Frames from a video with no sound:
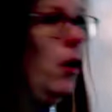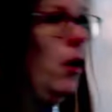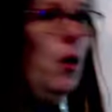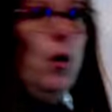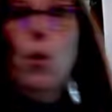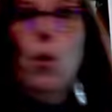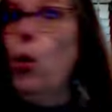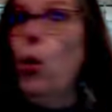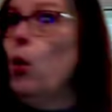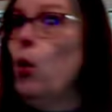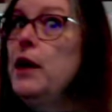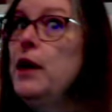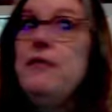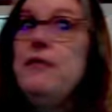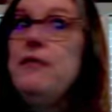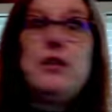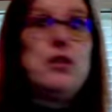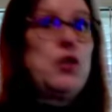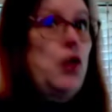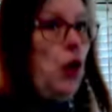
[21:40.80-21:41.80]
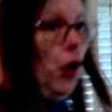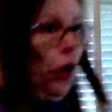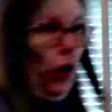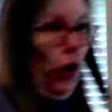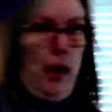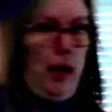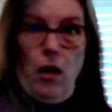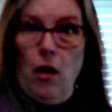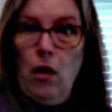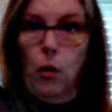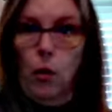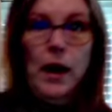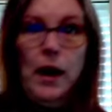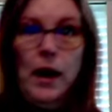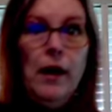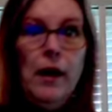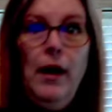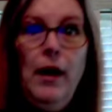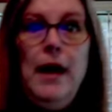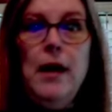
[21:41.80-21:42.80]
or even turning all the way
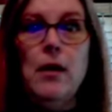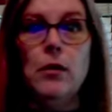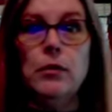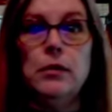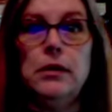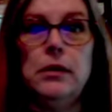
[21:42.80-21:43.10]
around.